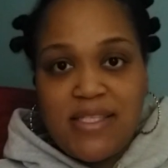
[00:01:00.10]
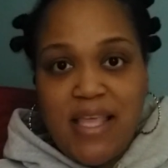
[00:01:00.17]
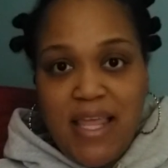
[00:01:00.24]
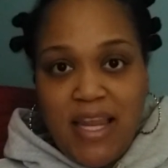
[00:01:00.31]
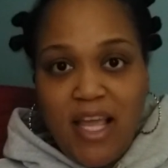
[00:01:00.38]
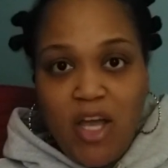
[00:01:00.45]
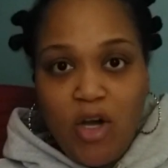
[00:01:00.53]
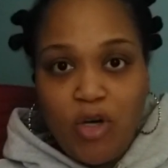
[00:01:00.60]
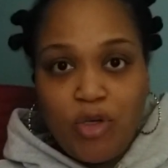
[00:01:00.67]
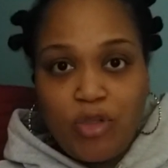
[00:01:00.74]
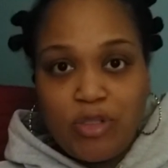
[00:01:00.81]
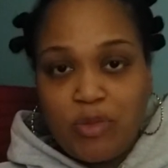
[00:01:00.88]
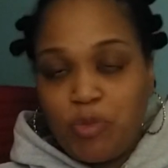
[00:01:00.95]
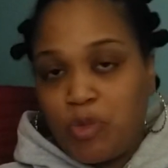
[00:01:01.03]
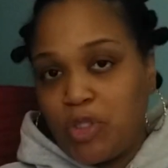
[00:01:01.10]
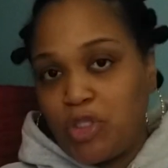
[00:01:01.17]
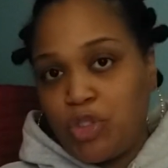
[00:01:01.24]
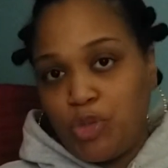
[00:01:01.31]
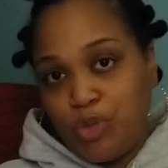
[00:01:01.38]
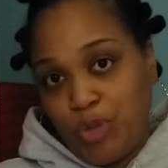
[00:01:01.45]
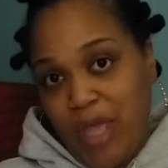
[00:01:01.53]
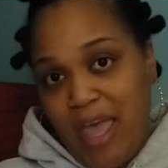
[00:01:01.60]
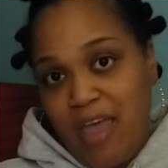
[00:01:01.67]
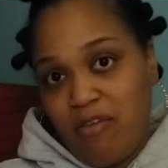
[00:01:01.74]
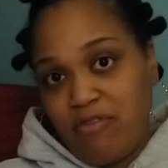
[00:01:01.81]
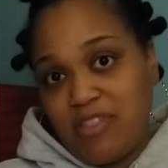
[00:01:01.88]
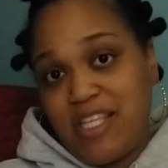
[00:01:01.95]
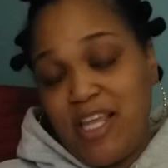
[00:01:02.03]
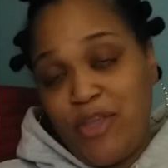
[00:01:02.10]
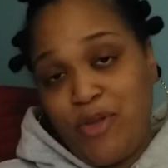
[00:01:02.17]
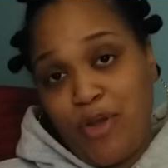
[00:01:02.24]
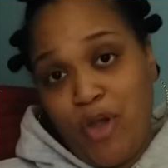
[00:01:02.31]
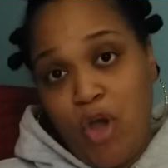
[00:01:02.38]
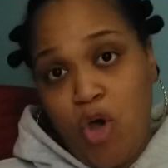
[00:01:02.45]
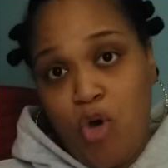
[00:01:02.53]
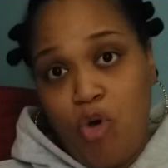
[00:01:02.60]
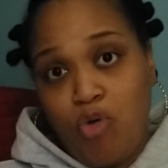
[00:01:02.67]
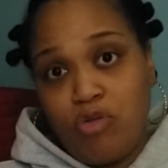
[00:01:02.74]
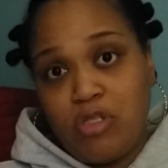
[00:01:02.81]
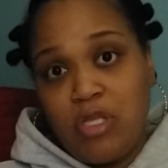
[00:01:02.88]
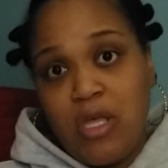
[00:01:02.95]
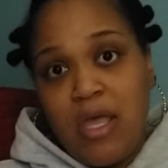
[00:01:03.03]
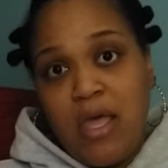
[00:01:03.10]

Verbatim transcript: setting goals and once you have set your goals,